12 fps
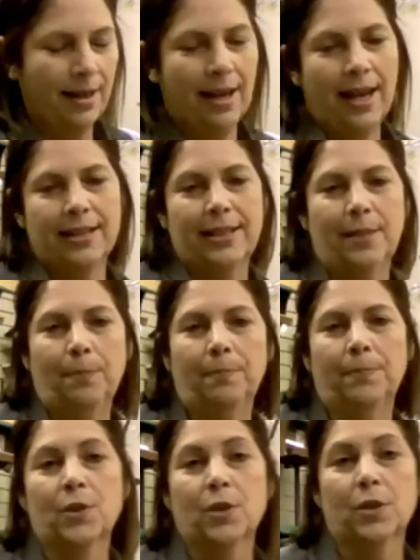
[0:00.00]
has a,
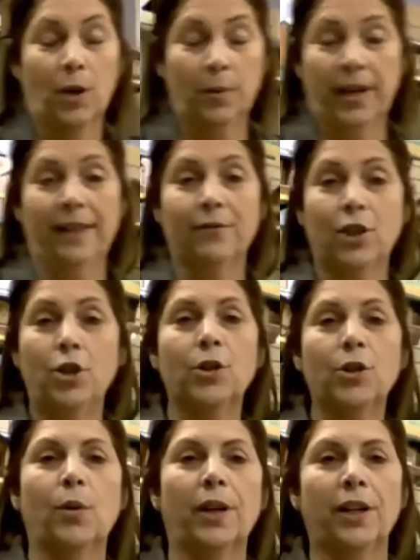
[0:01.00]
well, we have two
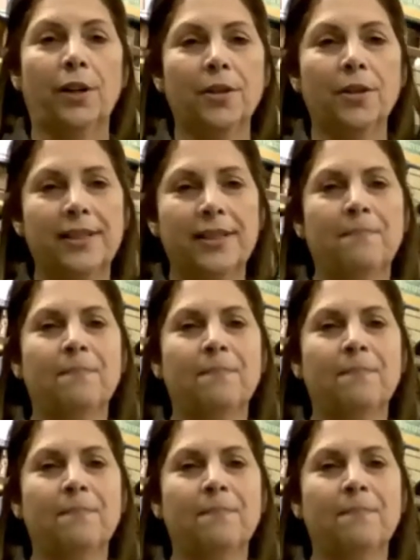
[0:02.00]
squirrels.